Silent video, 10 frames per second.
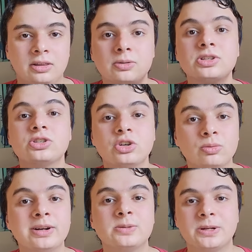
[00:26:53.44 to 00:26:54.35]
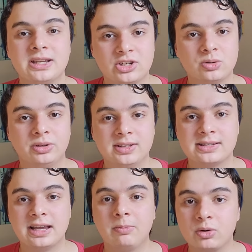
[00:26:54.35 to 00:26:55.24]
There is so much potential with this
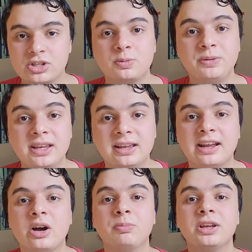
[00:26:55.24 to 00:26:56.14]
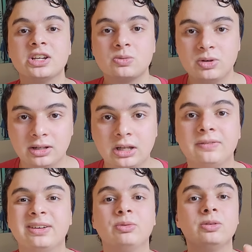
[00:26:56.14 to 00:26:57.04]
game. We're speaking out because we
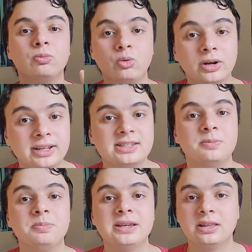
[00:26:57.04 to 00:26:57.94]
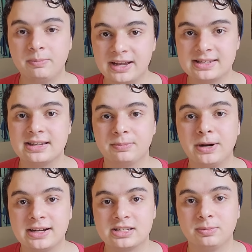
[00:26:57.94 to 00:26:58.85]
love it. We want it to be the best it
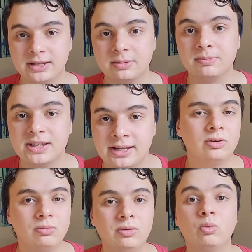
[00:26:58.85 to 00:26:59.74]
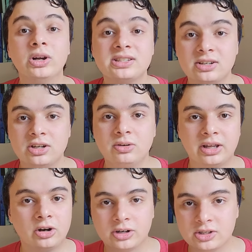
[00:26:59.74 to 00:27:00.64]
possibly can be. We want to know that
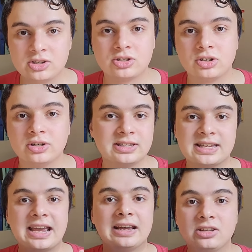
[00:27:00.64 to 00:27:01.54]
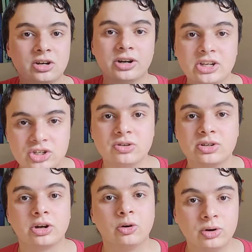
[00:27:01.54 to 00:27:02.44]
our concerns and our issues
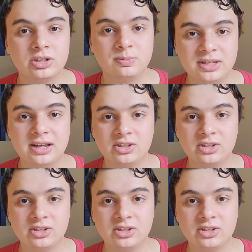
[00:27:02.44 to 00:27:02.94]
are going to be